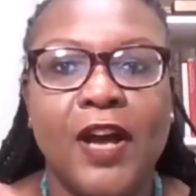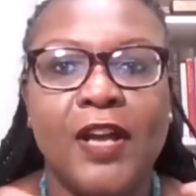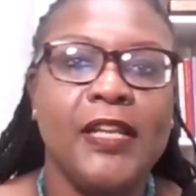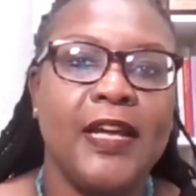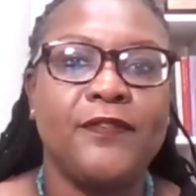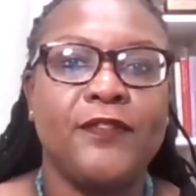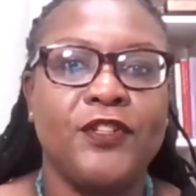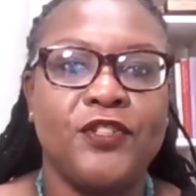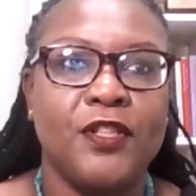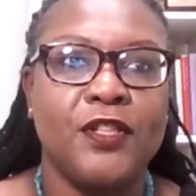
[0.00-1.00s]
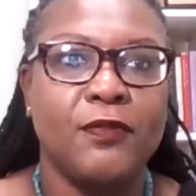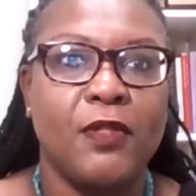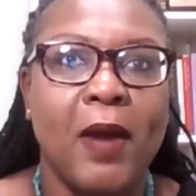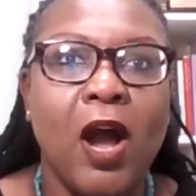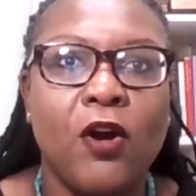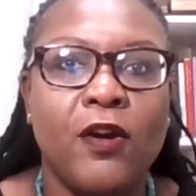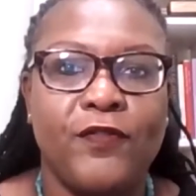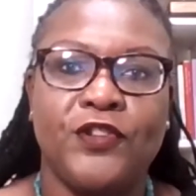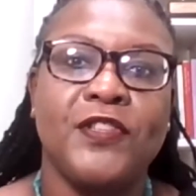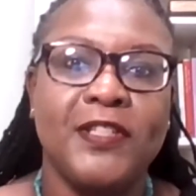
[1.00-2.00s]
got to leverage the, the power of
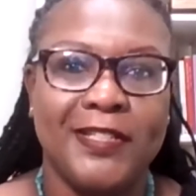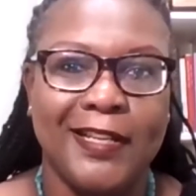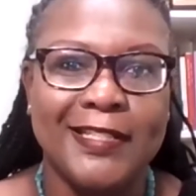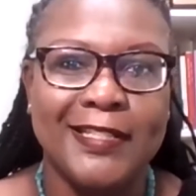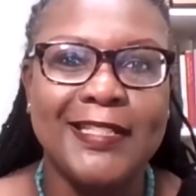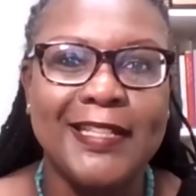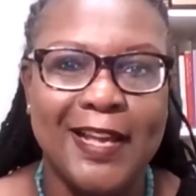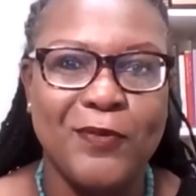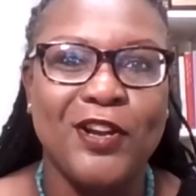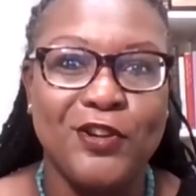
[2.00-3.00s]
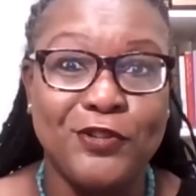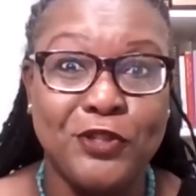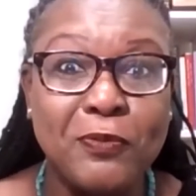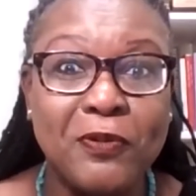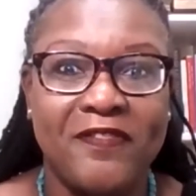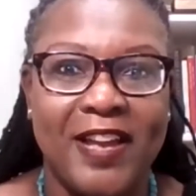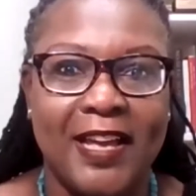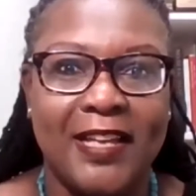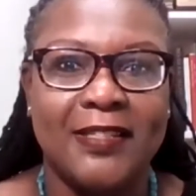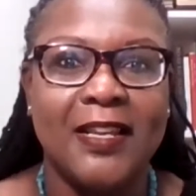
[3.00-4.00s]
your existing network and your super
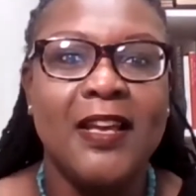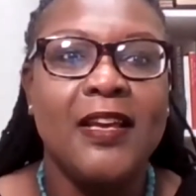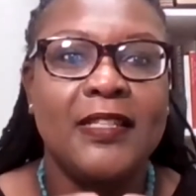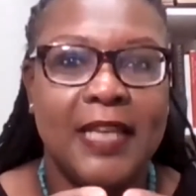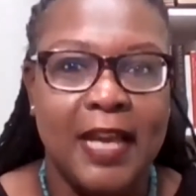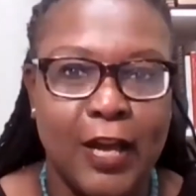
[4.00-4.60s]
fans yep. to